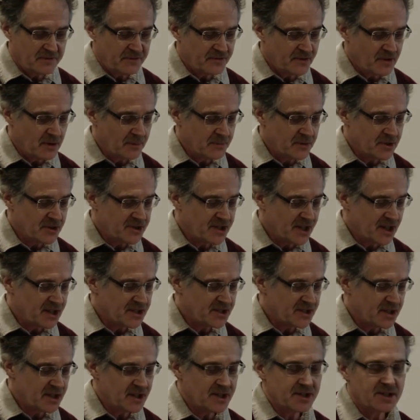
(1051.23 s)
from the
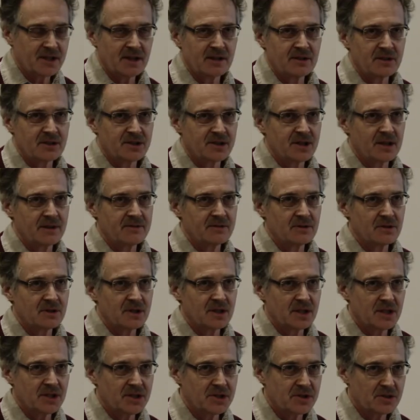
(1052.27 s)
60s and the
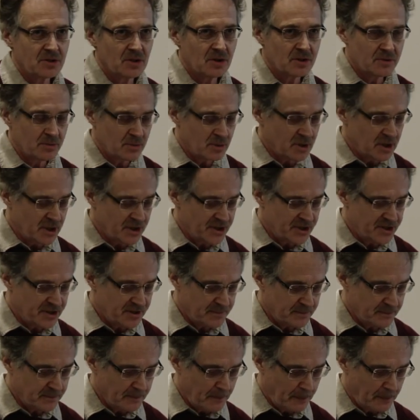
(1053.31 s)
70s onwards.